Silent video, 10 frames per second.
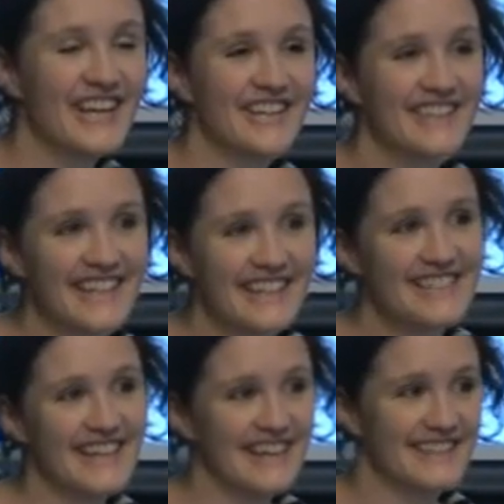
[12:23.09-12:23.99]
You need
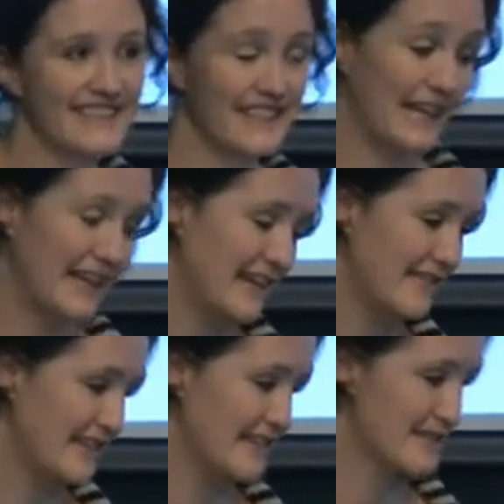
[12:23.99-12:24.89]
to actually have,
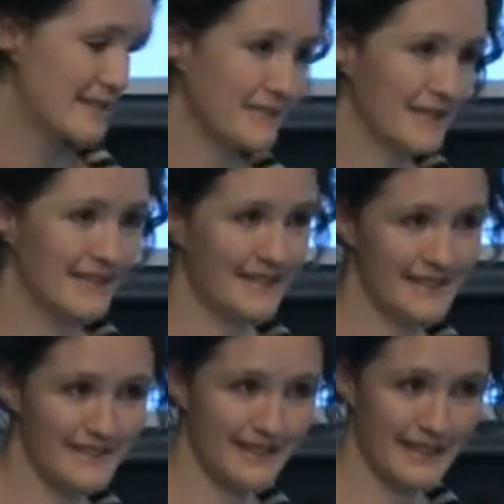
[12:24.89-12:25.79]
and this is one of the
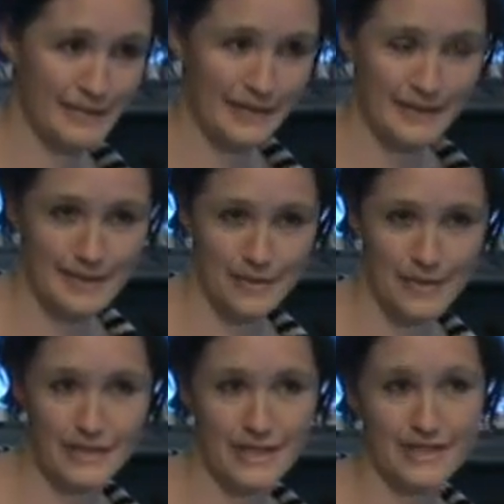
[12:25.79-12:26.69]
things that came out of this
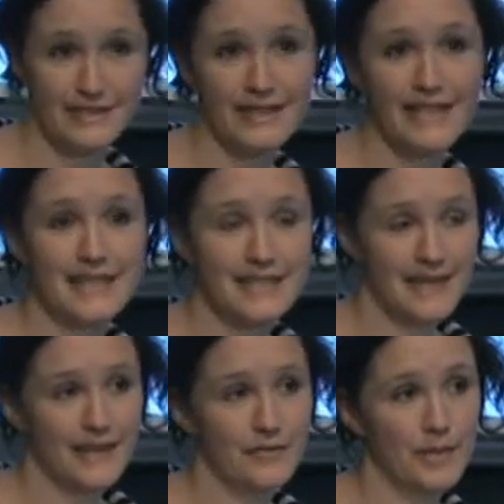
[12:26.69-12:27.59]
project, you need to
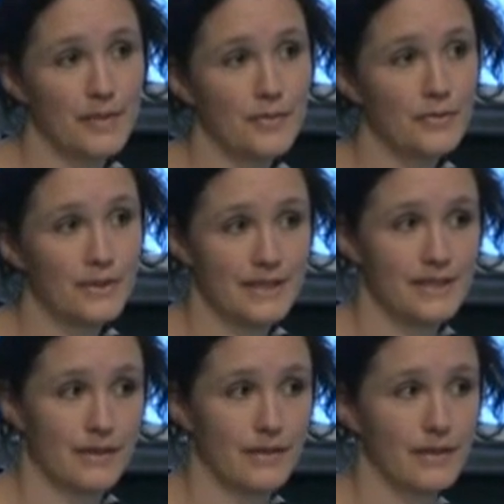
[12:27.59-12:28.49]
have people with the
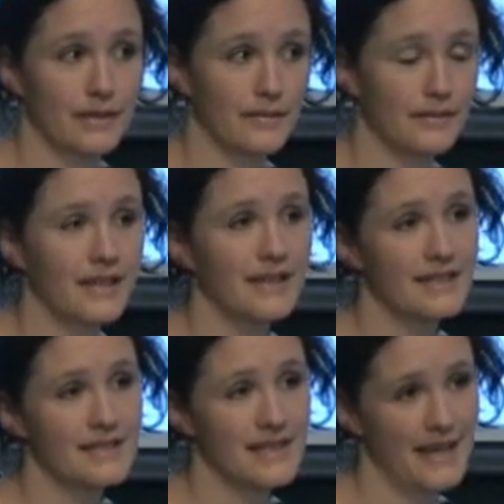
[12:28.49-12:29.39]
time
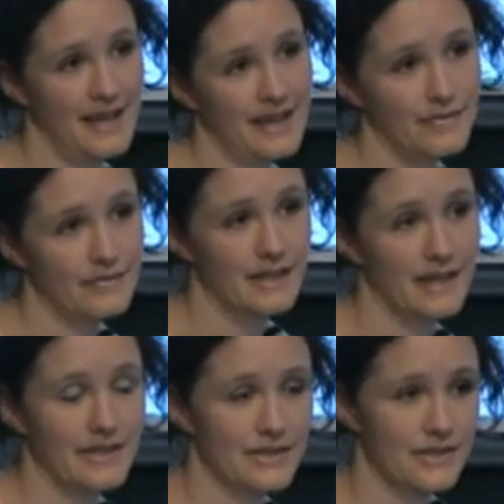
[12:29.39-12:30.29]
to have
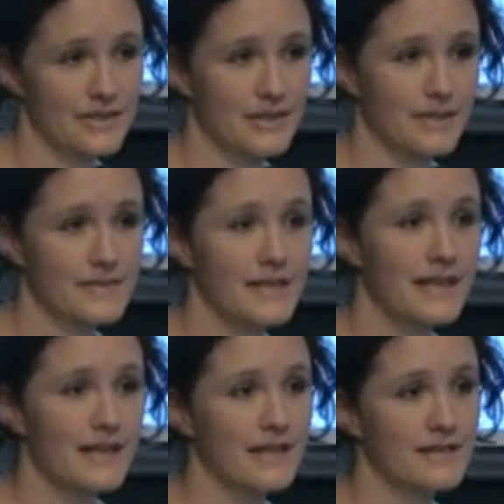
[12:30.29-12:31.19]
relationships.
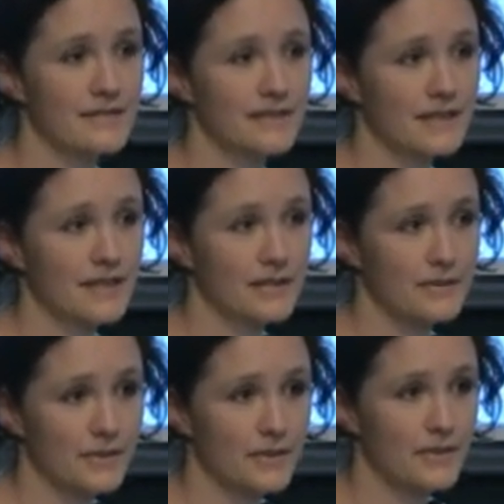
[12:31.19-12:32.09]
It's really
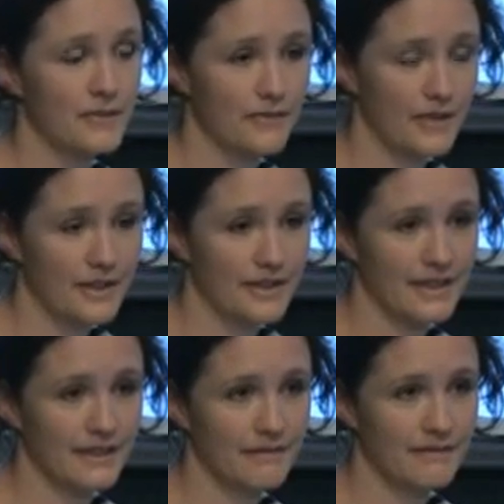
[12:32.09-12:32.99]
through
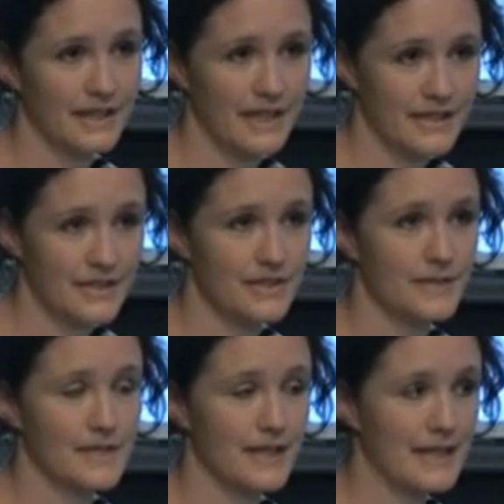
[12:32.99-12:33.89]
finding
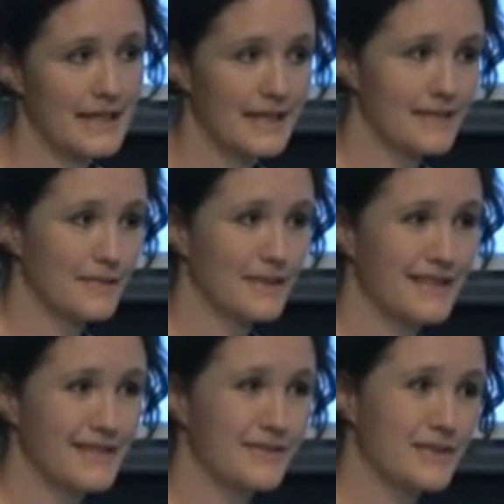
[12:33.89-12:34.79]
relationships and connecting with
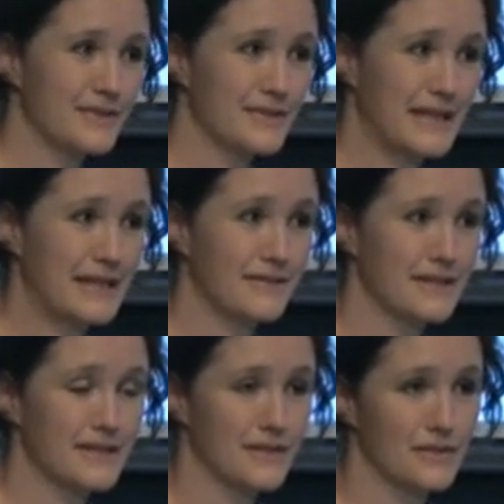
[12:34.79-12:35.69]
individuals in your
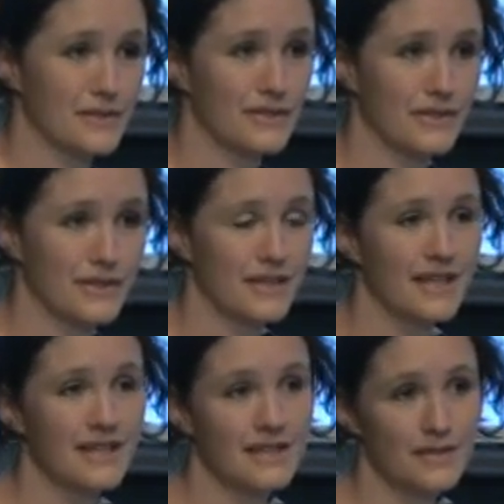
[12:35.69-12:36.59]
institution
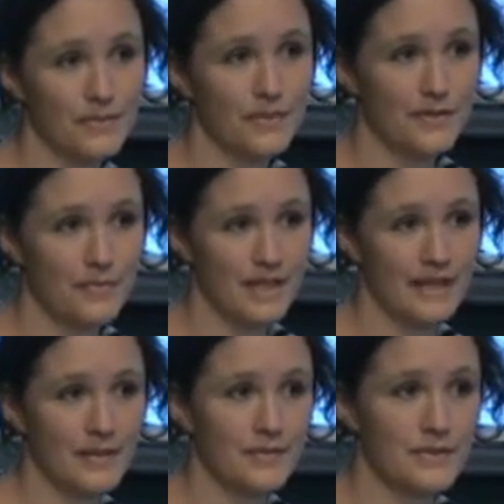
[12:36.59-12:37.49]
that we've been
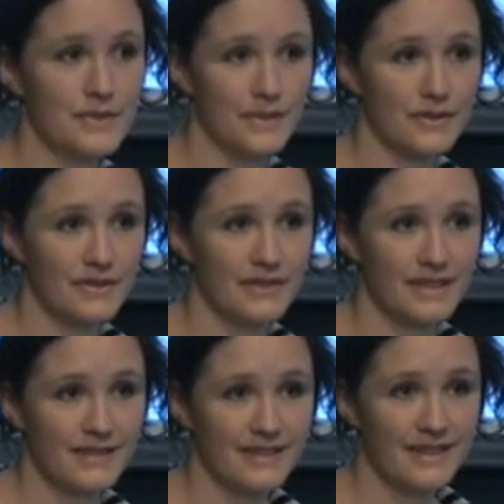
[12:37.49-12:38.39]
able to
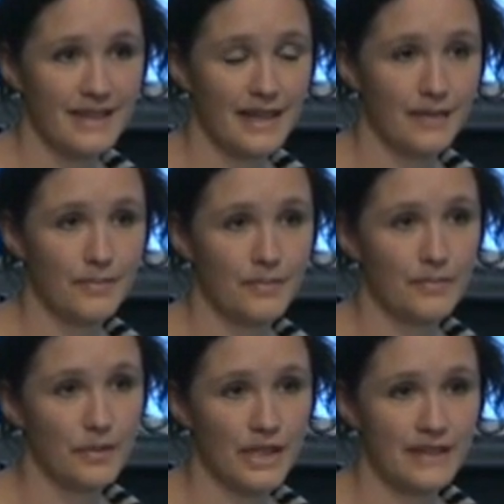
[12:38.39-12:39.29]

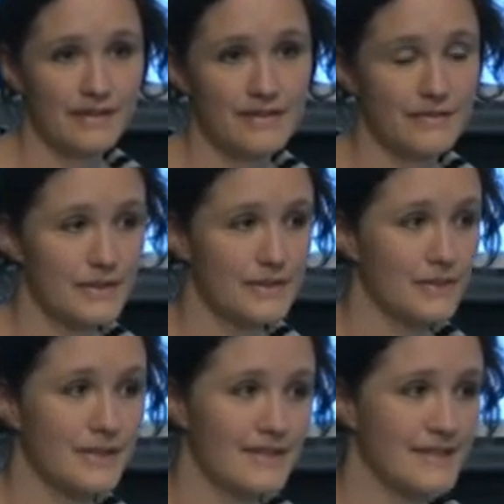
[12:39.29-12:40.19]
bring diverse
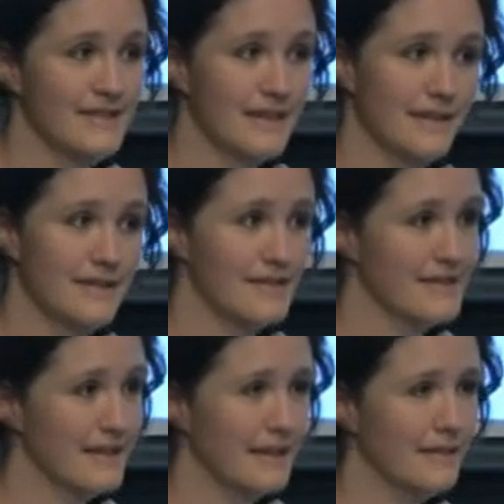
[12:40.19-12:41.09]
audiences into
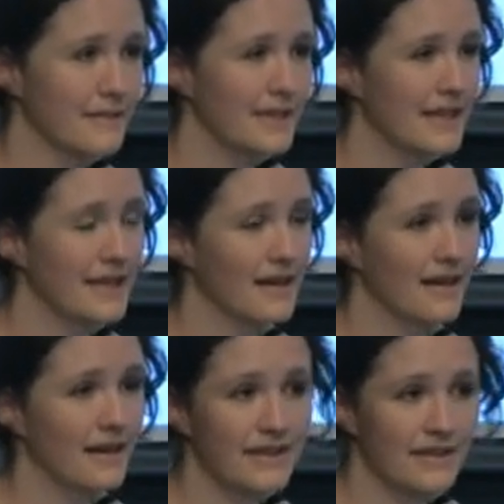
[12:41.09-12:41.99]
SAM.
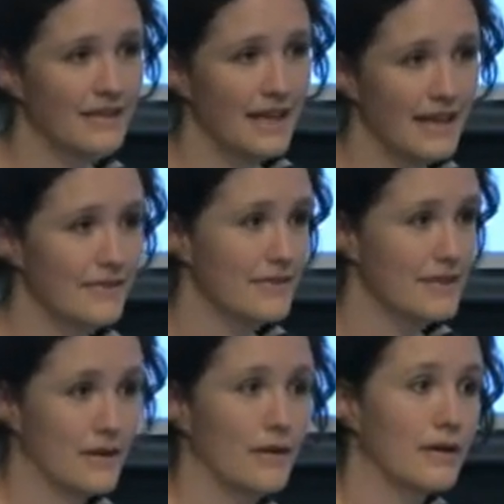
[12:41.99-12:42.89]
I don't have the
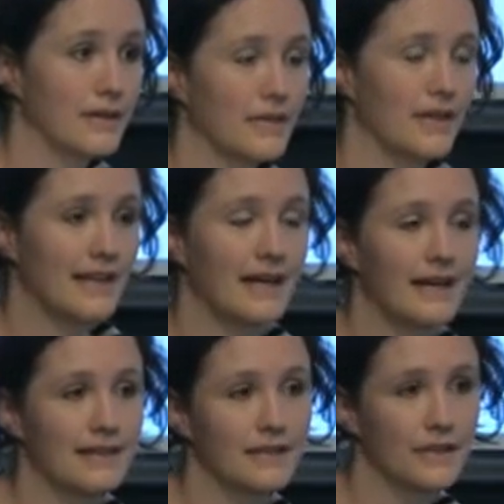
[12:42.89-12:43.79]
time. I
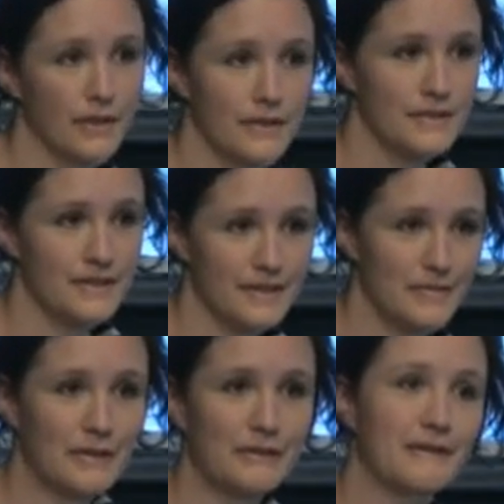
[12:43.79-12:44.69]
can't go to the
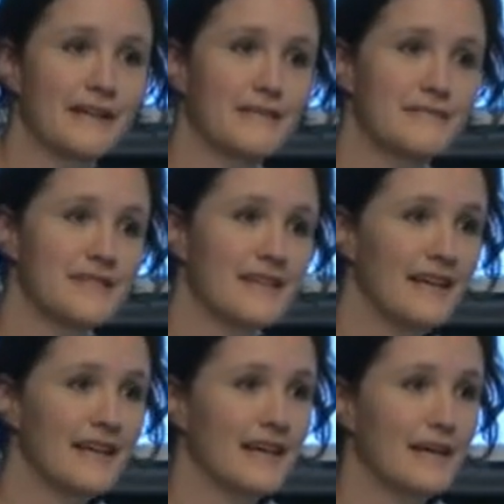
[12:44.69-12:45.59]
programs,
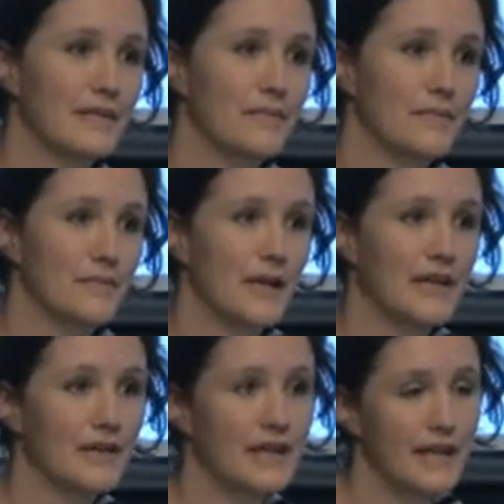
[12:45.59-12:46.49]
and
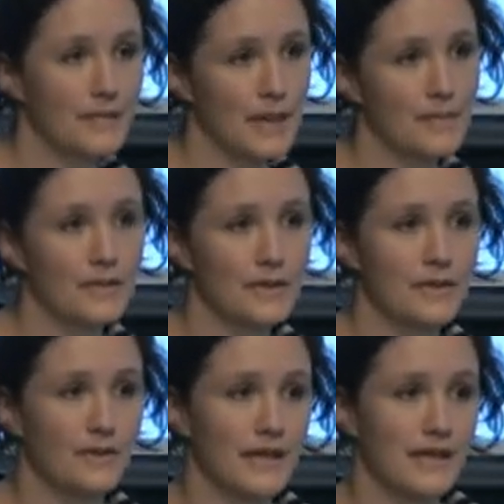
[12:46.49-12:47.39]
you need people on the
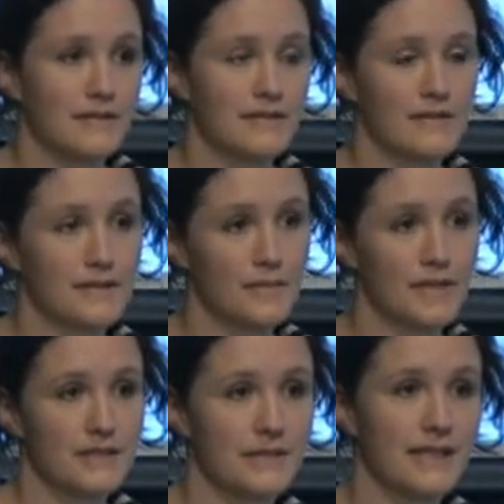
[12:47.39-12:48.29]
ground to be
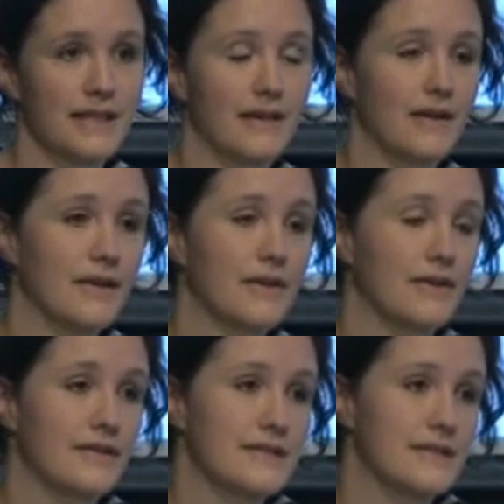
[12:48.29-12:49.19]
doing that, either
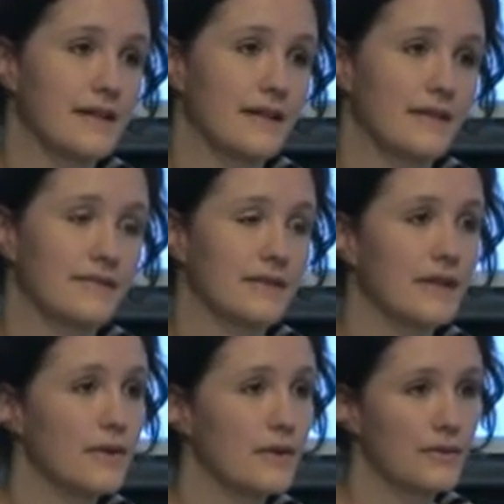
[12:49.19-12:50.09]
on staff
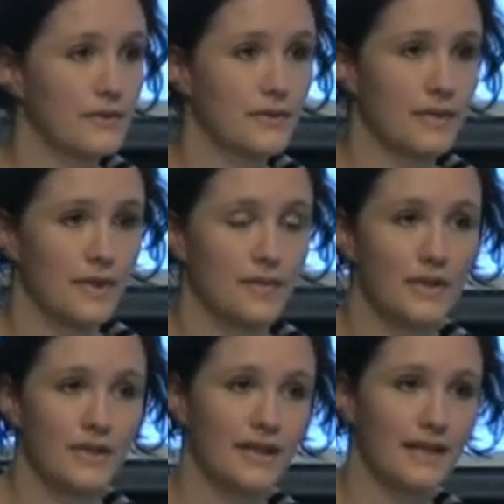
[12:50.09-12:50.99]
or through the
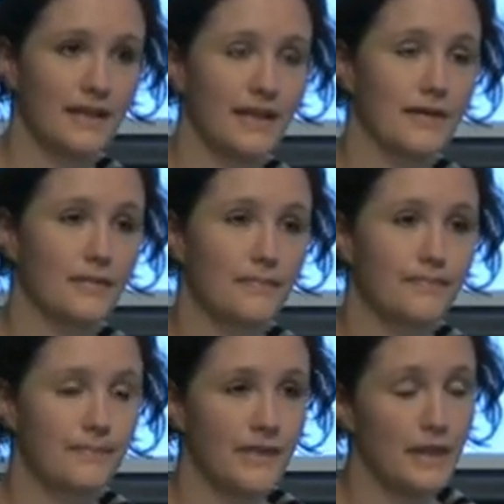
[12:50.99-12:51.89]
community
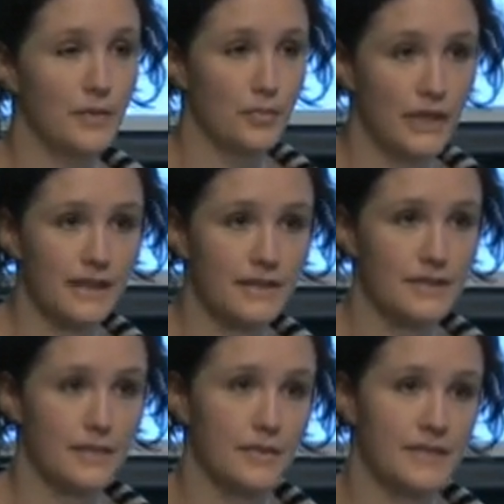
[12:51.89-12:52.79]
that you're bringing
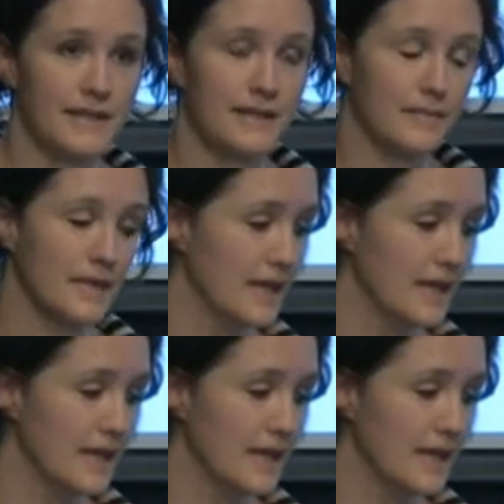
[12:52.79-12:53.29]
to your museum.